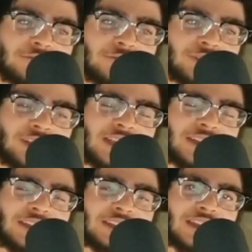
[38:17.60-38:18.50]

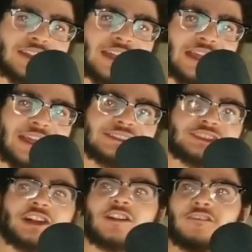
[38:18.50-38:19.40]
getting in the hands
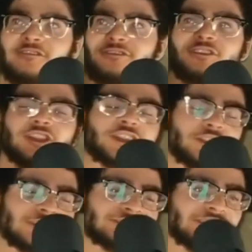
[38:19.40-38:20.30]
of
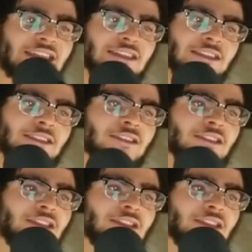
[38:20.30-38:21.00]
this lady.